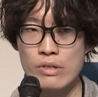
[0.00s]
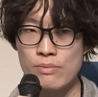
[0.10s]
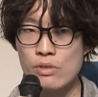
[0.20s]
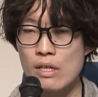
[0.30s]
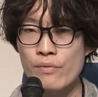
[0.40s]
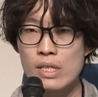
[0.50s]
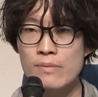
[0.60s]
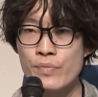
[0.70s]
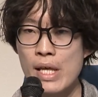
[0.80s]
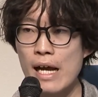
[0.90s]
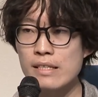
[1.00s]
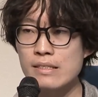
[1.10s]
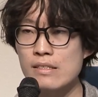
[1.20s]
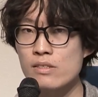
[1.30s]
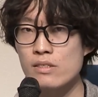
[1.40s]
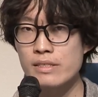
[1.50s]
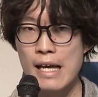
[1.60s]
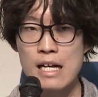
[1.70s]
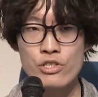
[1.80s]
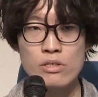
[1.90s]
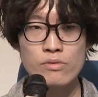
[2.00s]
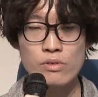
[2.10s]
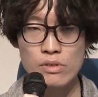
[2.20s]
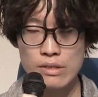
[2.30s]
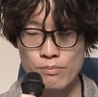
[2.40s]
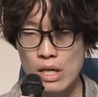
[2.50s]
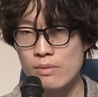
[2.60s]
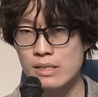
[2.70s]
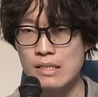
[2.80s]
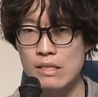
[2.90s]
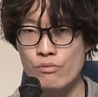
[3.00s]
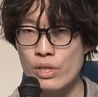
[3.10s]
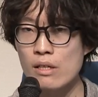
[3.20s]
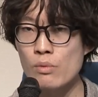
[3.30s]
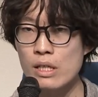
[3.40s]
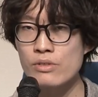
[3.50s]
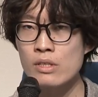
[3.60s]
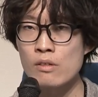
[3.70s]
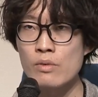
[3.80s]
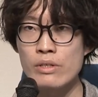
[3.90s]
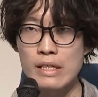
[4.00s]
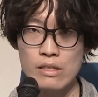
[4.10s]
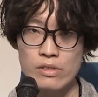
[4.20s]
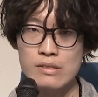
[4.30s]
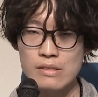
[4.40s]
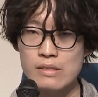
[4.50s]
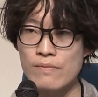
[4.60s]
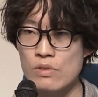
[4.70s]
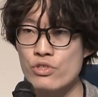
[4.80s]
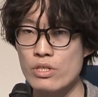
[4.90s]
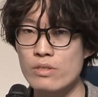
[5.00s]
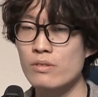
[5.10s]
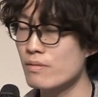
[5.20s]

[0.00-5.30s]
cryptography, I think the actual privacy in real world will increase in the future.